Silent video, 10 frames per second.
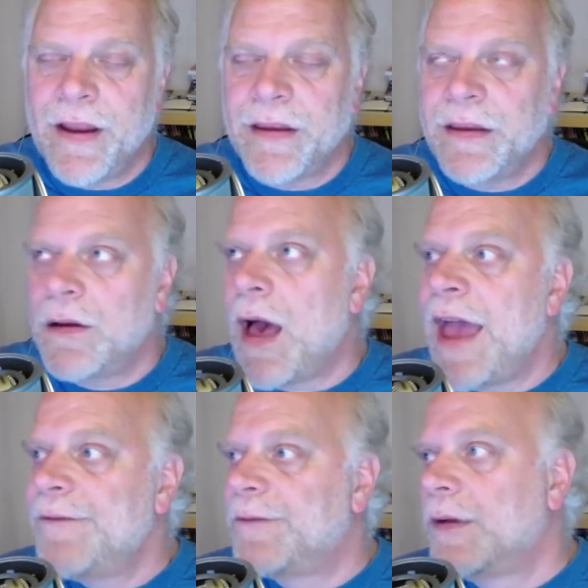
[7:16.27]
You know,
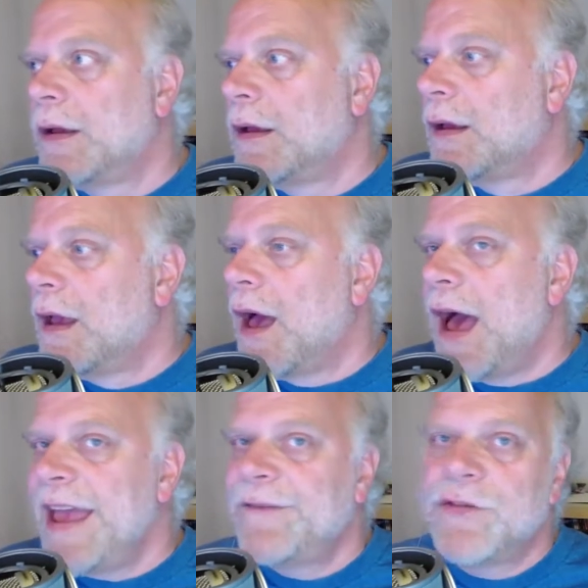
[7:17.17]
I
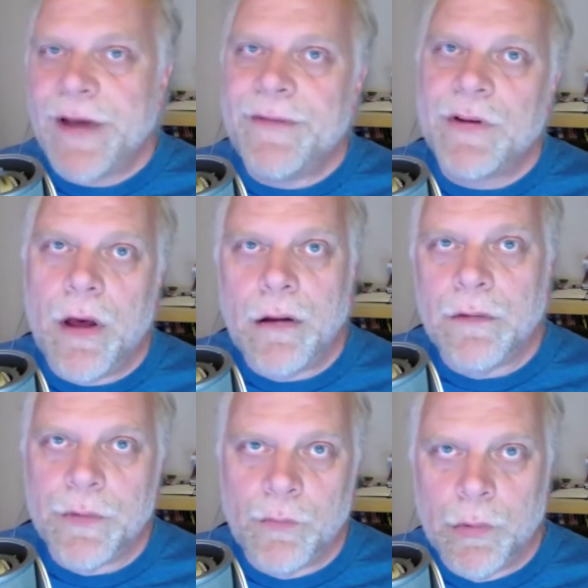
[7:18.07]
have traveled all over
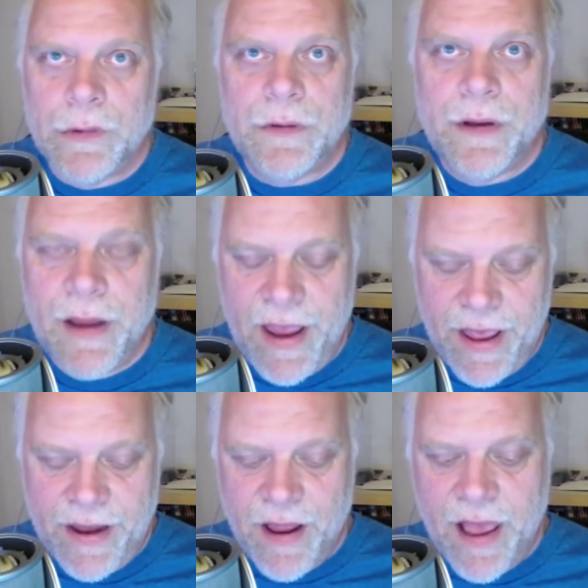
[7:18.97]
the world,
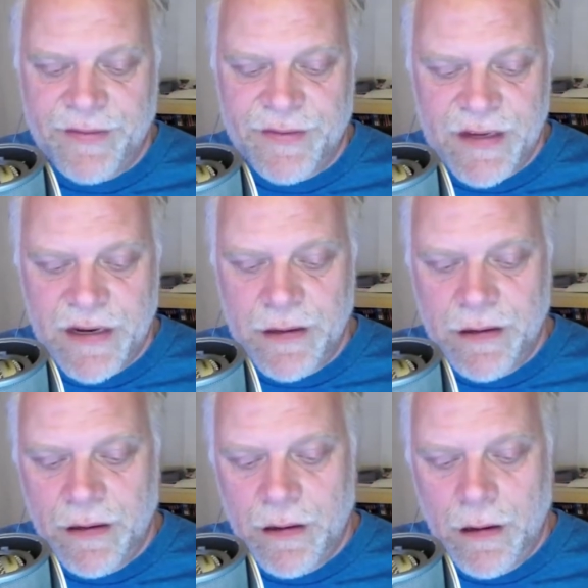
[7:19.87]
and I've
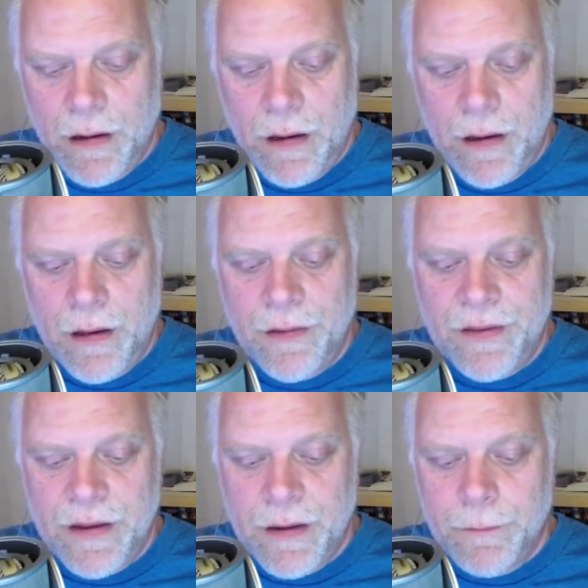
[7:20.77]
seen
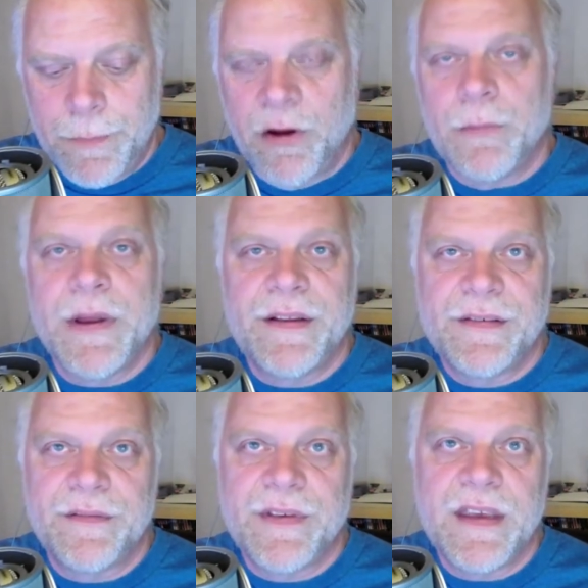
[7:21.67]
the pyramids
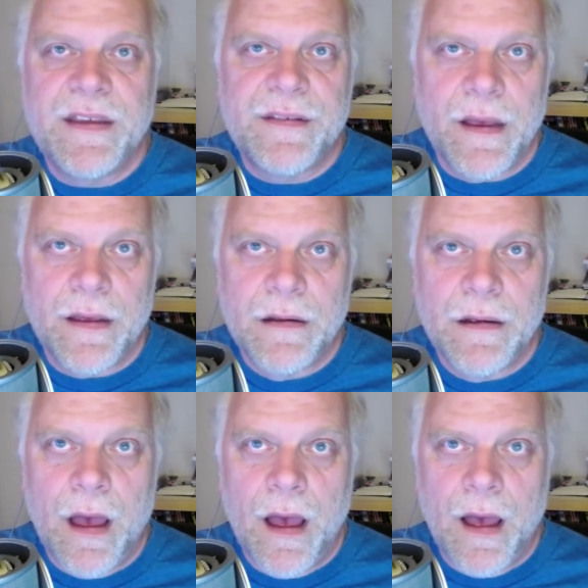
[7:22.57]
of Giza.
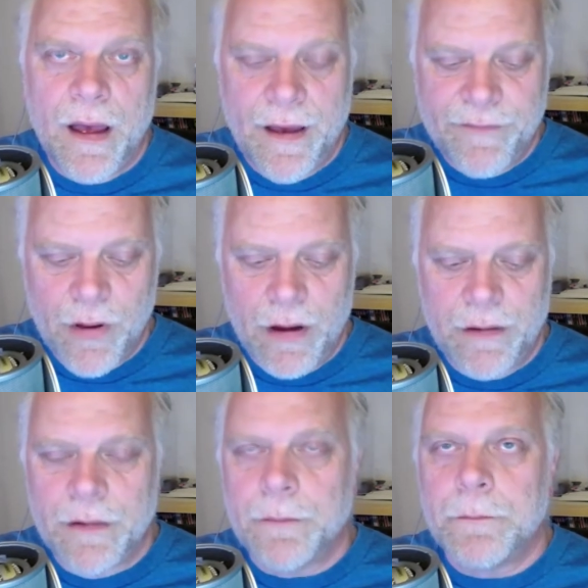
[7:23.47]
I've gone
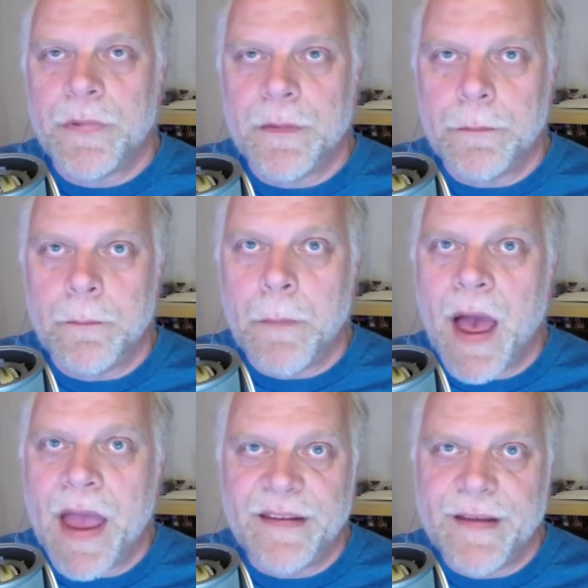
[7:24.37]
to
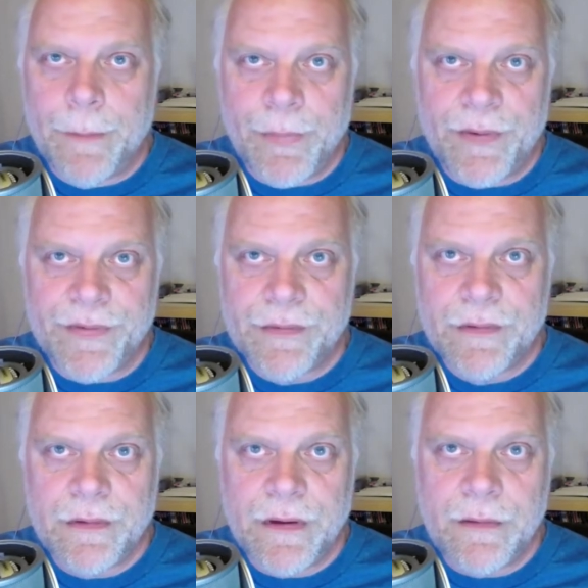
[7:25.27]
Mayan temples
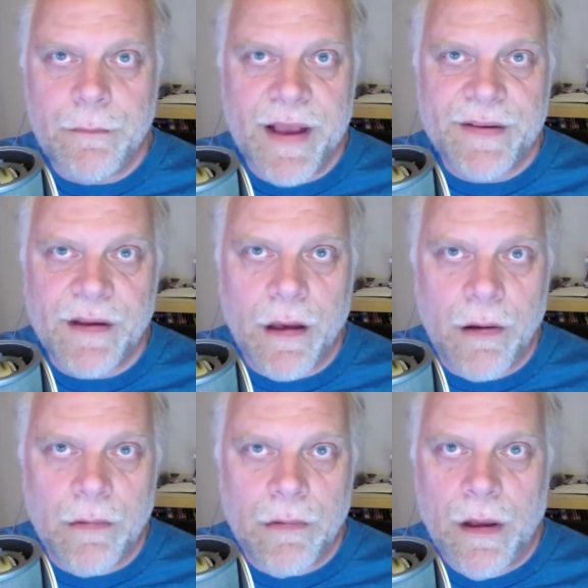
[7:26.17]
in Mexico.